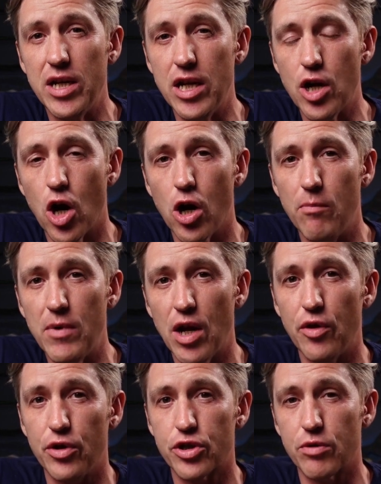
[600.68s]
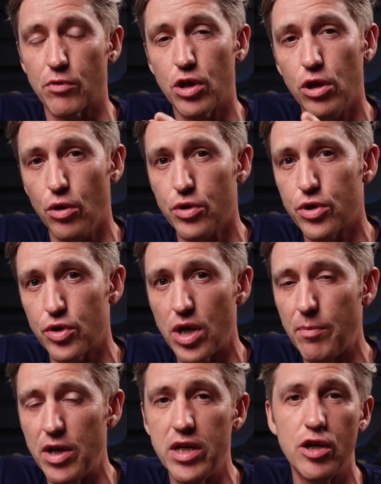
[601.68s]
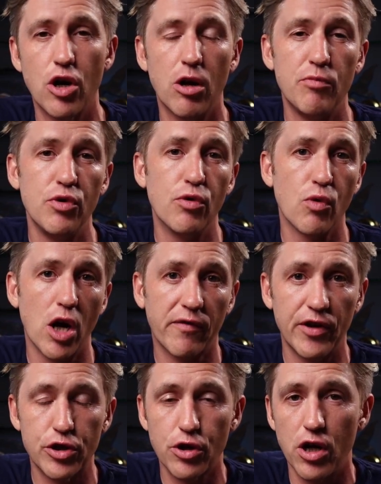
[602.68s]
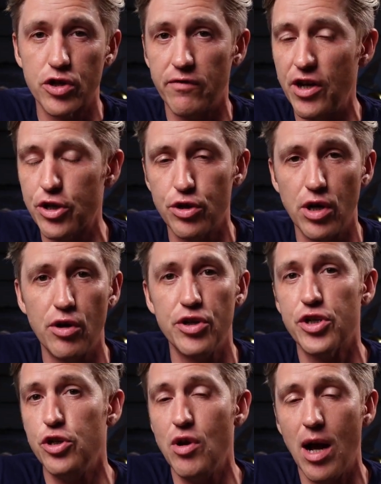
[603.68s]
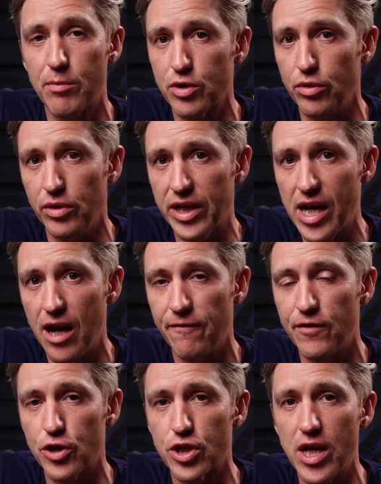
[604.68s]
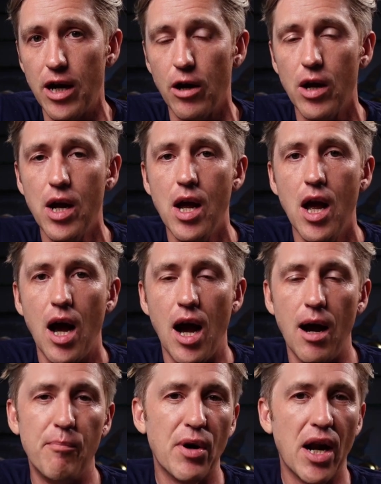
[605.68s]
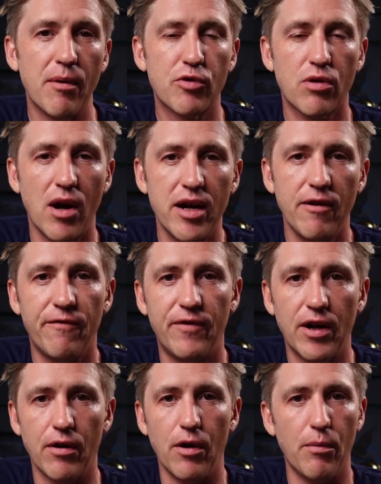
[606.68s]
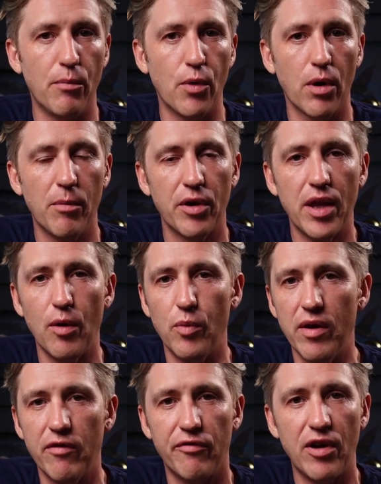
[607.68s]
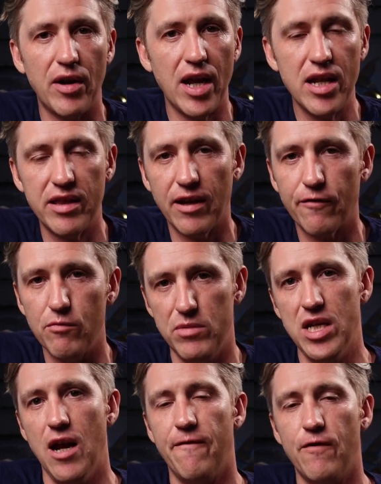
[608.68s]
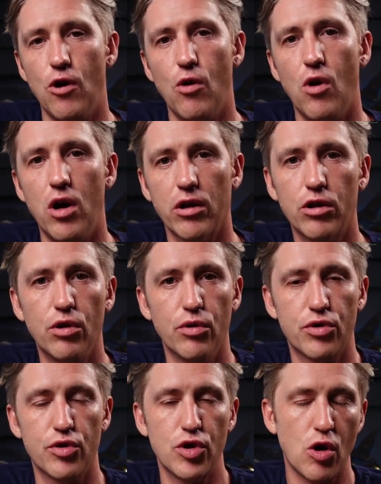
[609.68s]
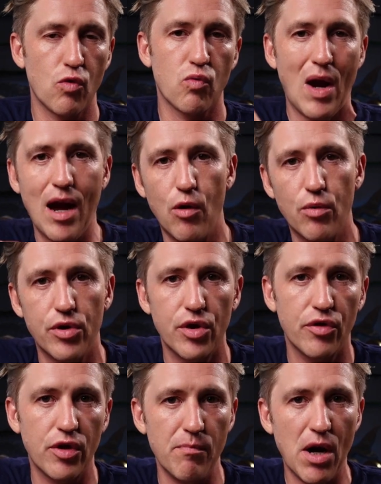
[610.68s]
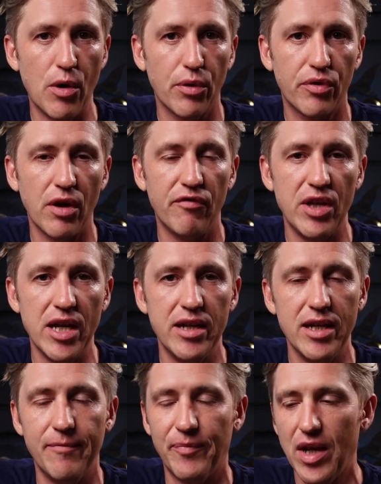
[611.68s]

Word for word: Indian Arm. Now there's some closures up Indian Arm due to rockfish conservation areas, and you absolutely can't fish there. Uh, but I'm trying to figure out more about that. We haven't found anything from DFO on closures around the mouth of the Indian.